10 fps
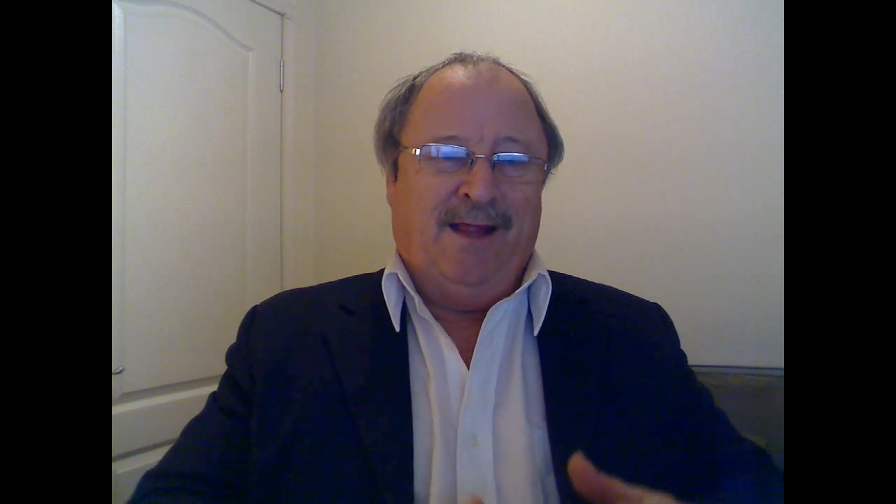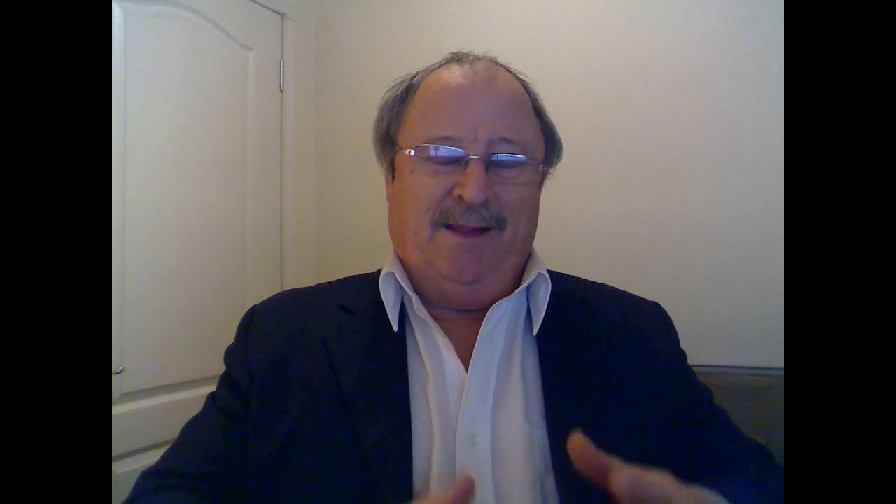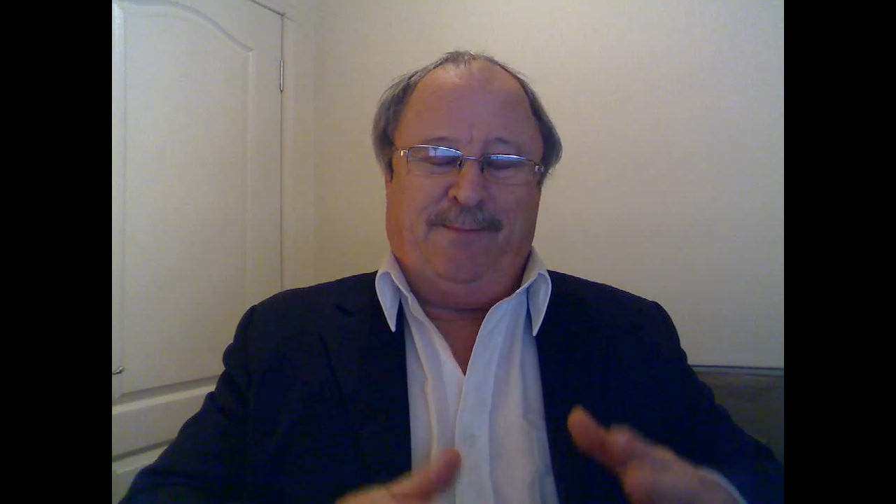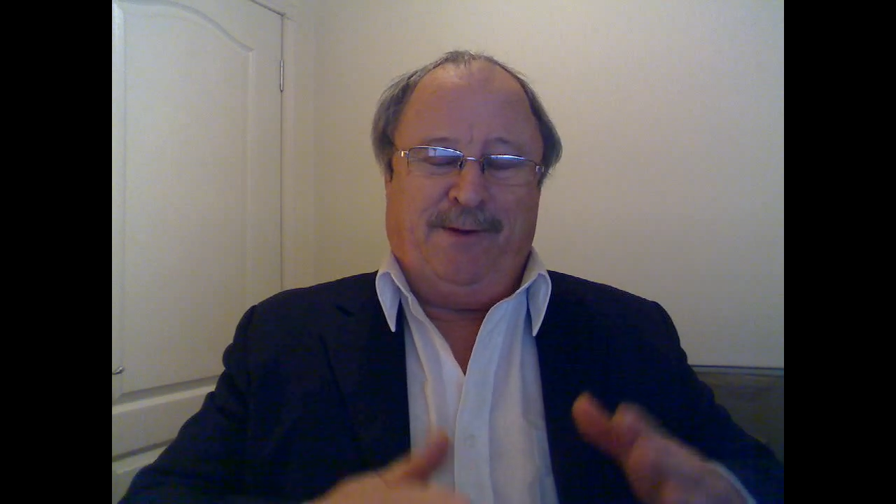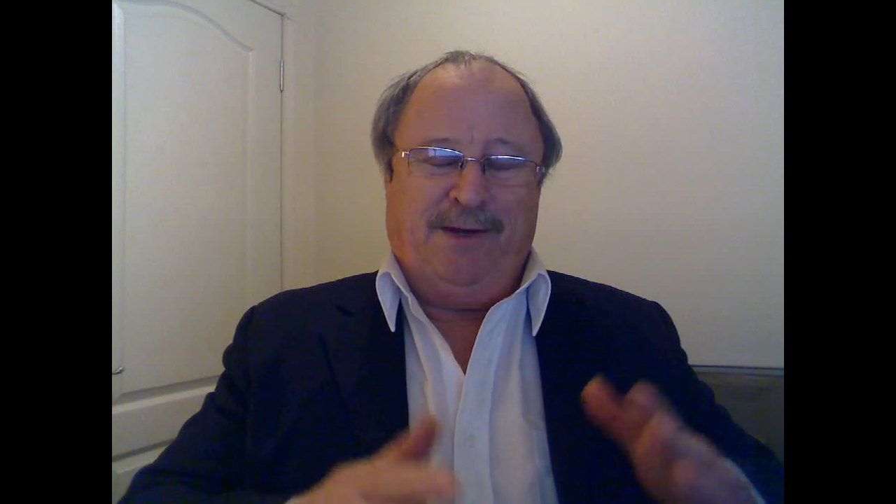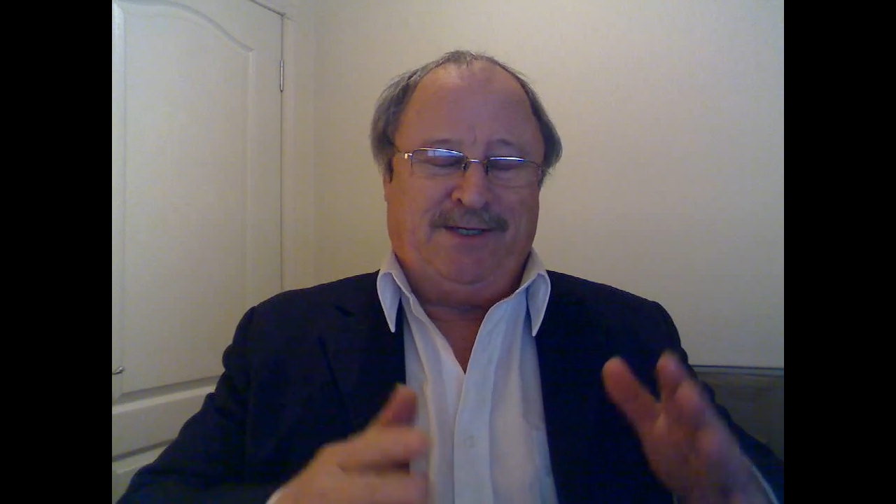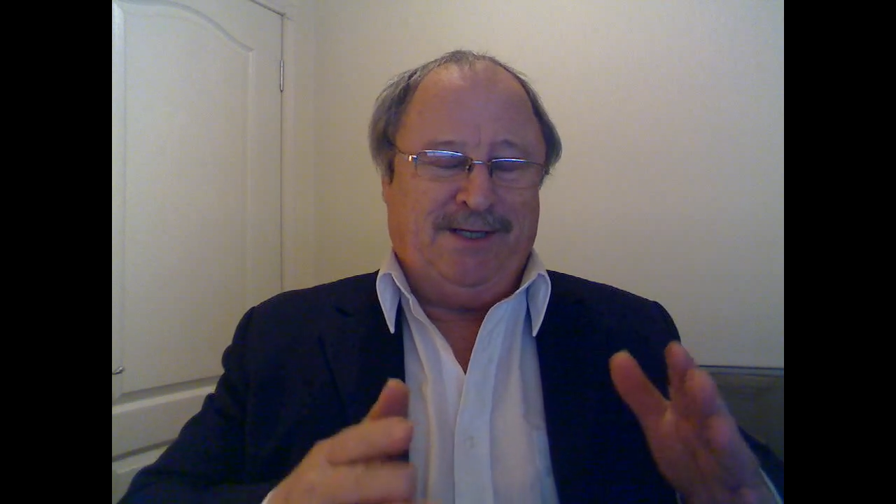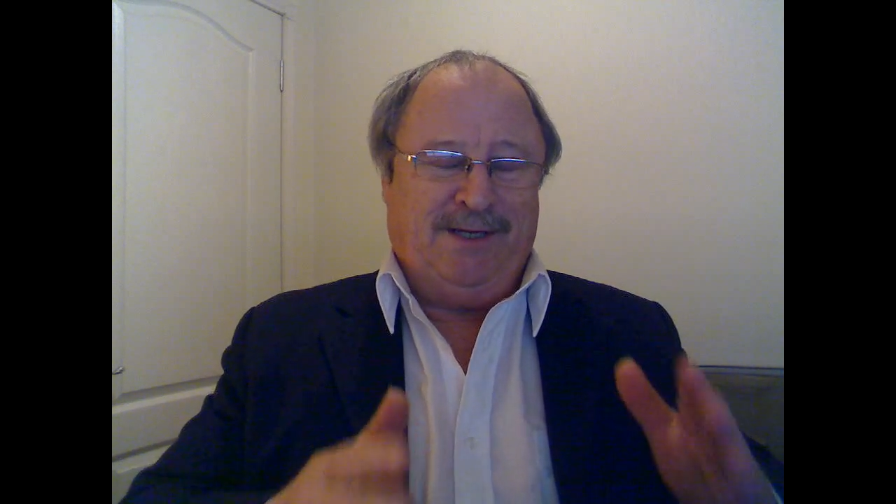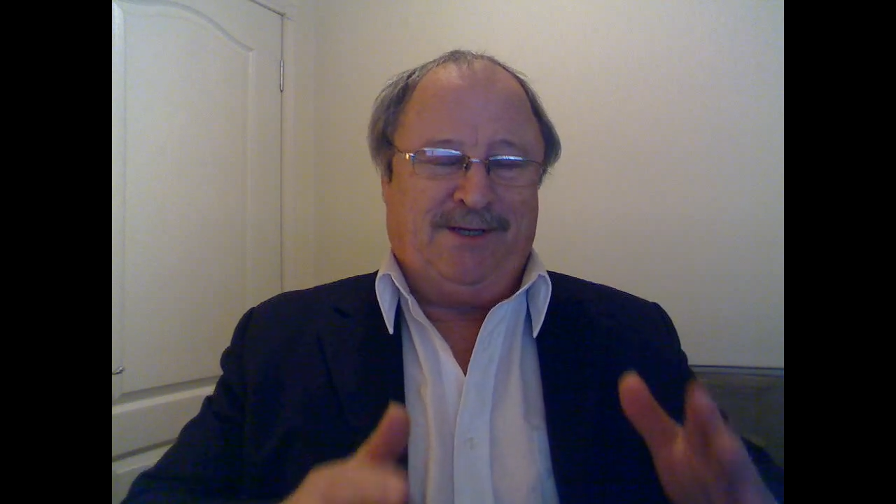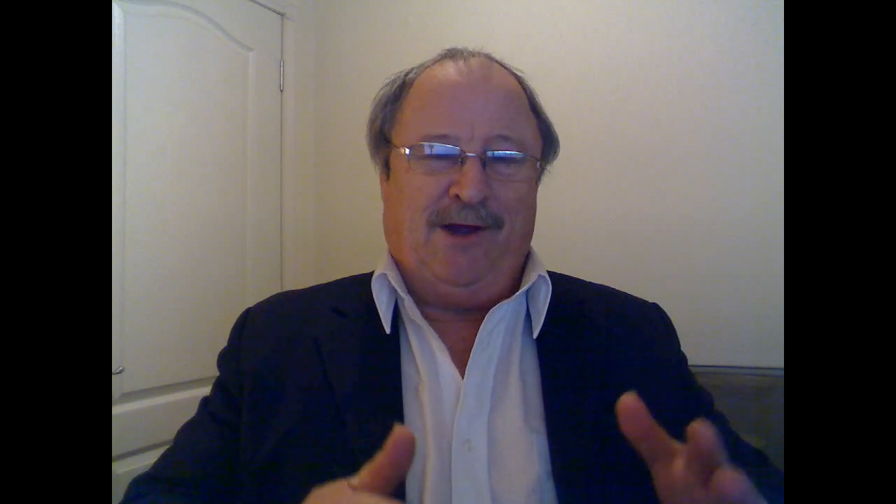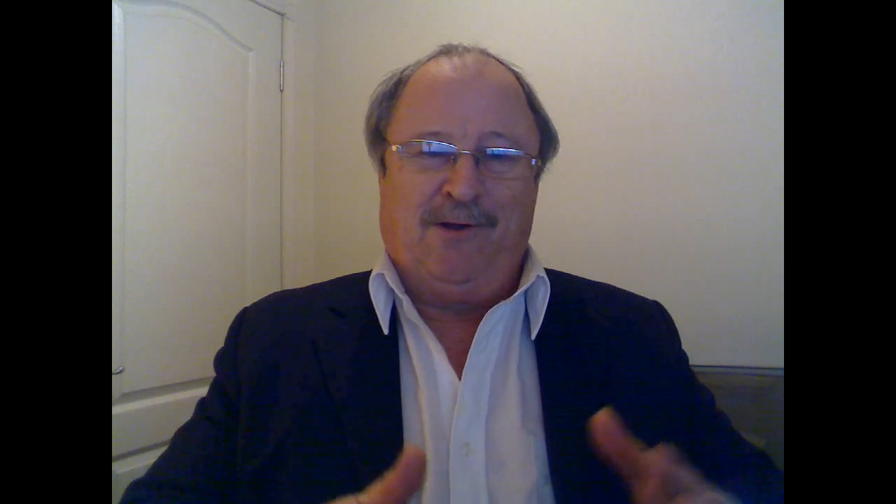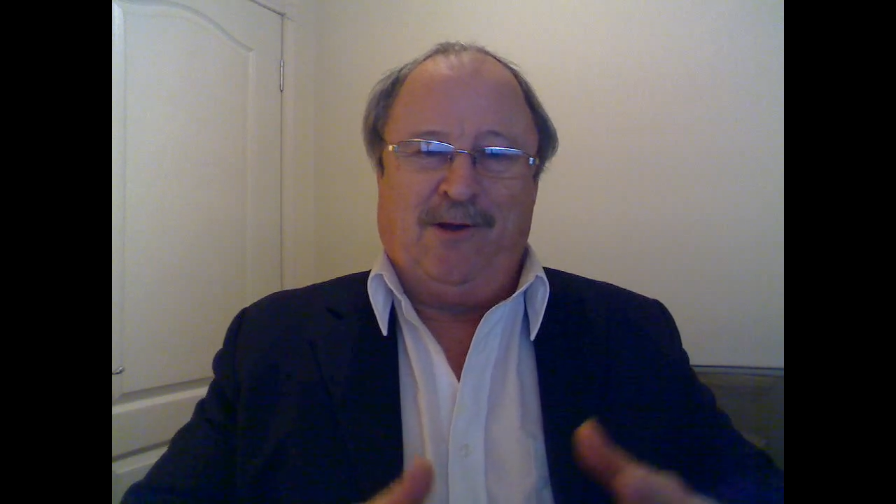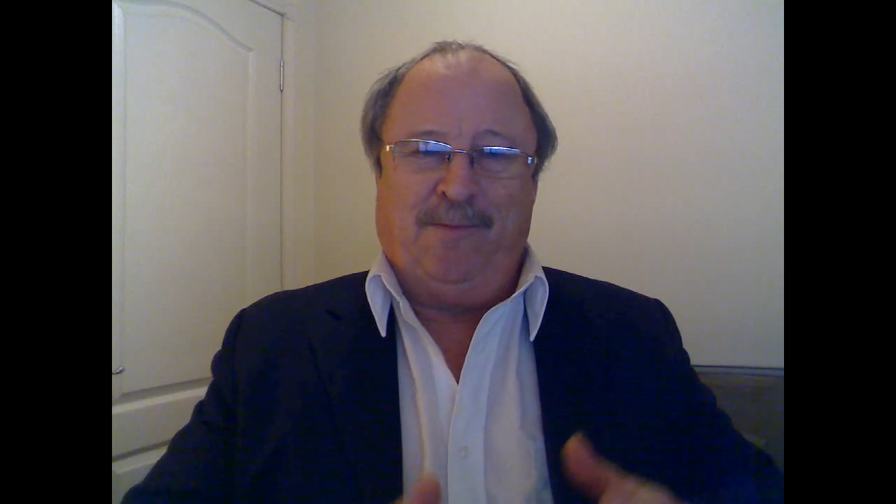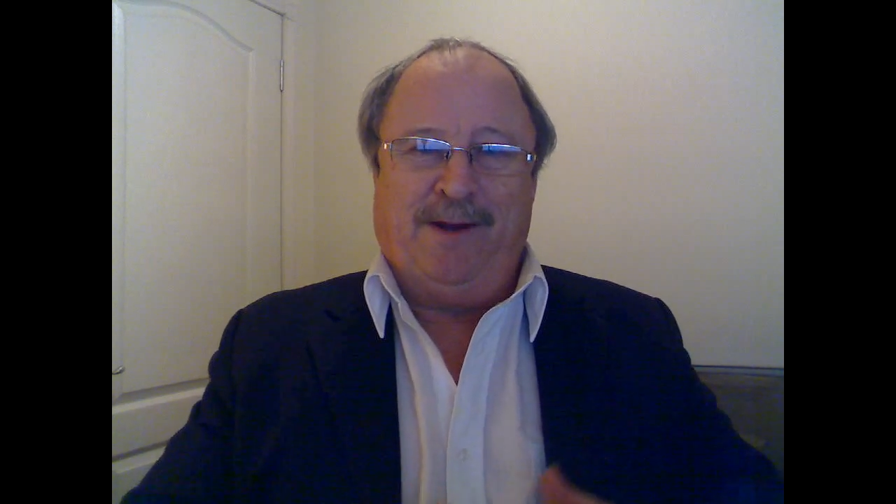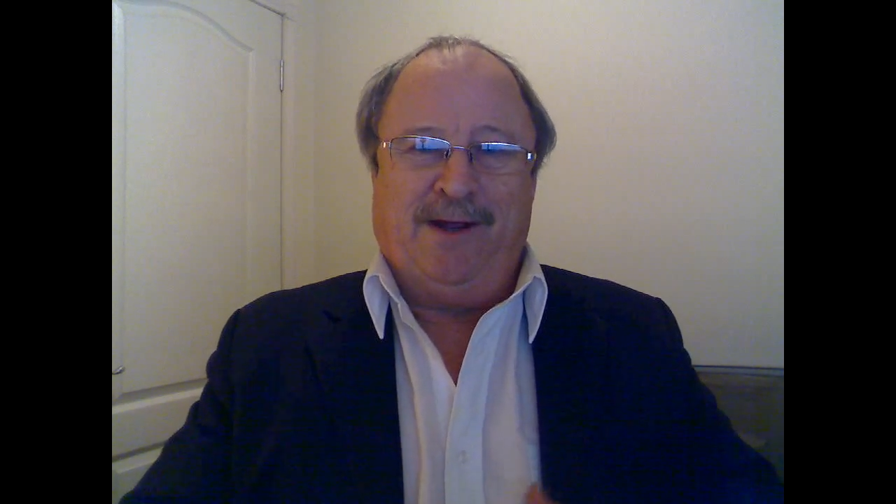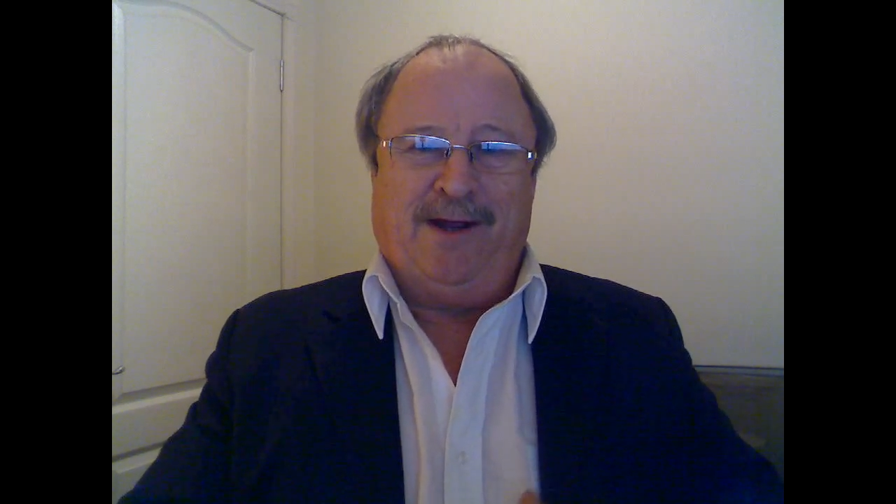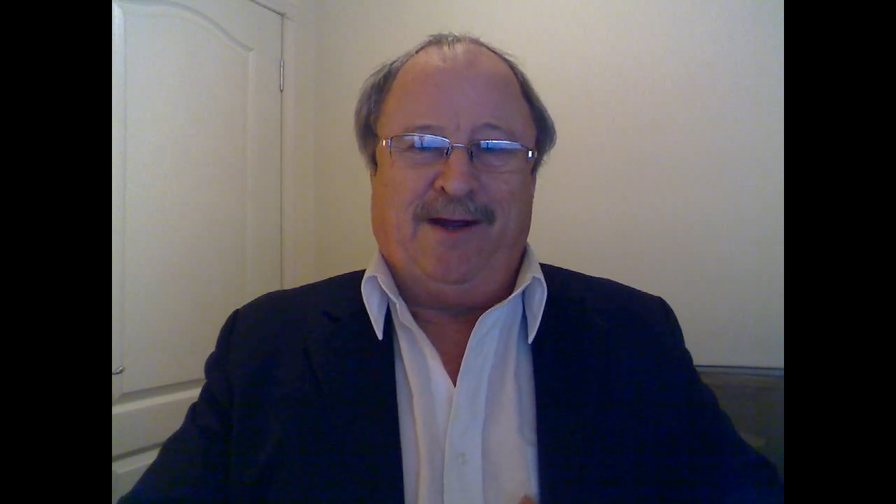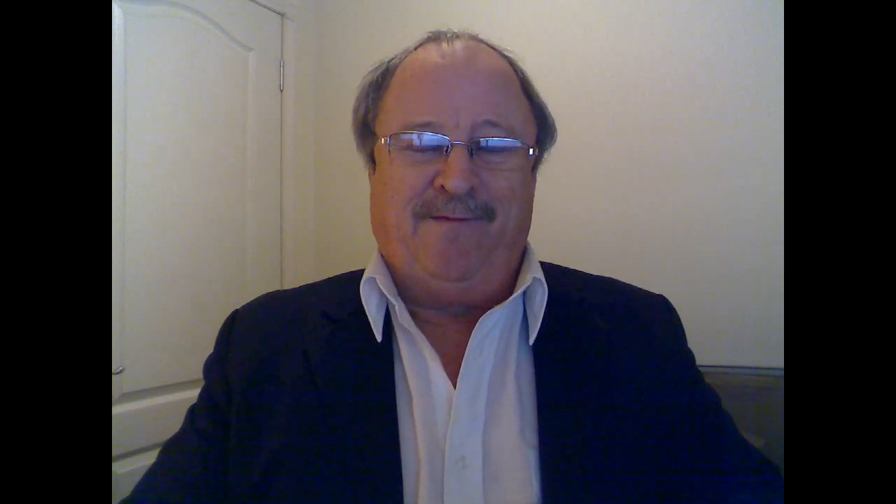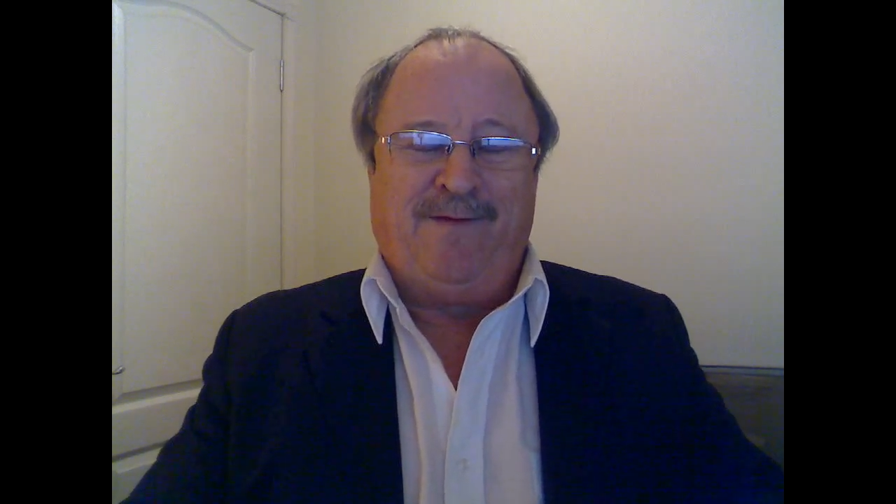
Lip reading: The person at the top could be earning